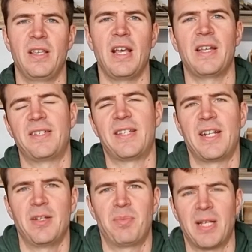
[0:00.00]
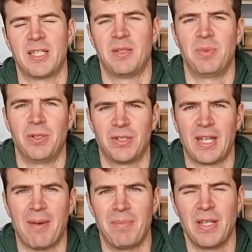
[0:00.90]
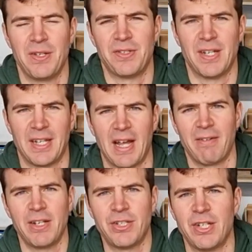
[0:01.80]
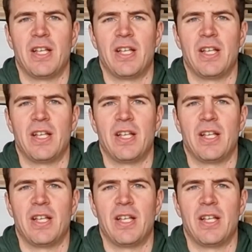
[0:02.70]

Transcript: Yes, standard plasterboard can be used in a garage.